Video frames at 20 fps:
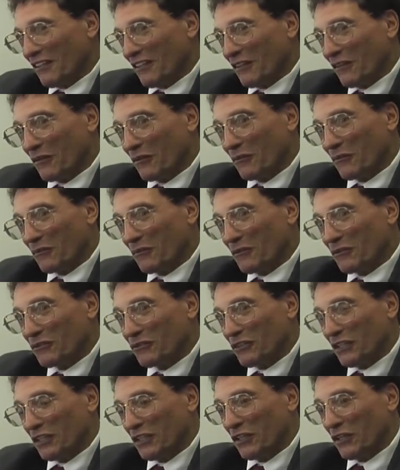you
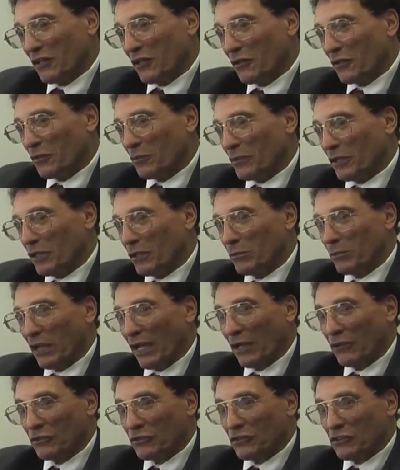see are being
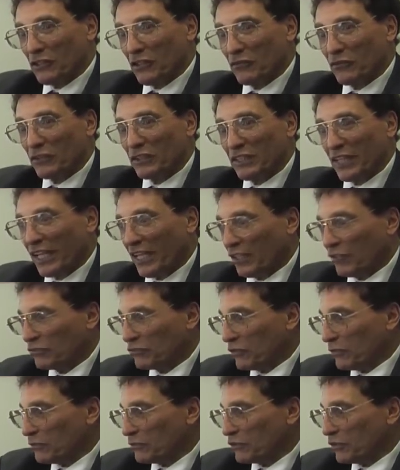bounced every day
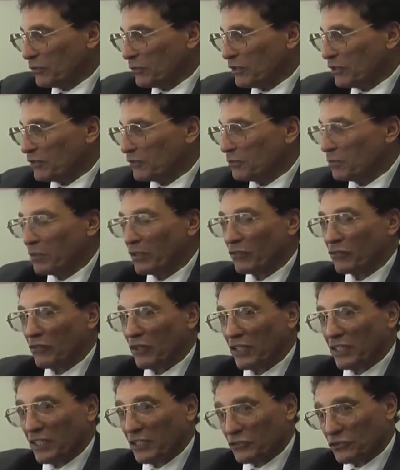from some of these big
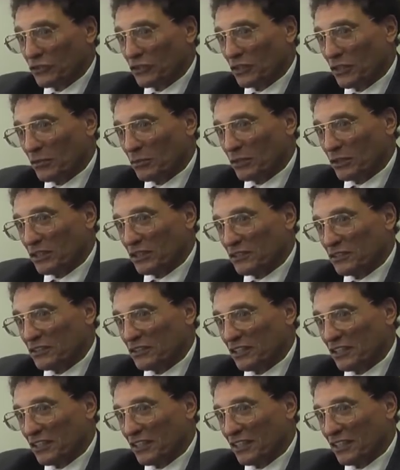financial
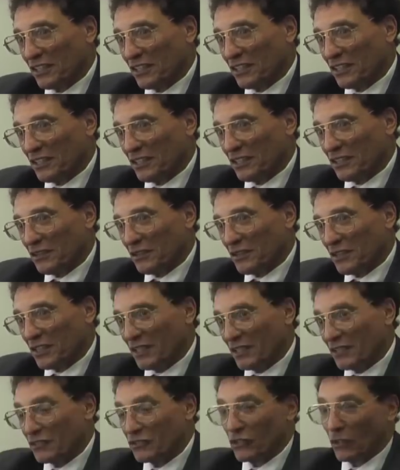companies,
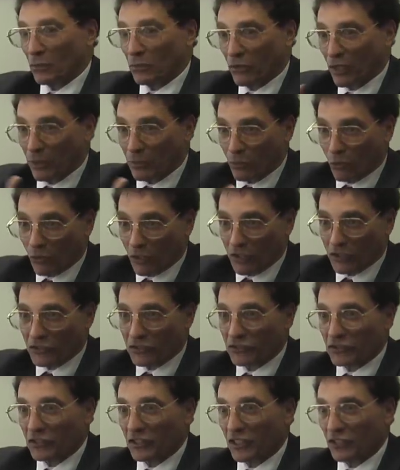subprime
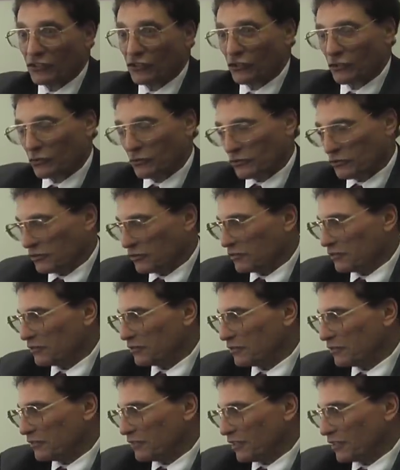mortgage issues and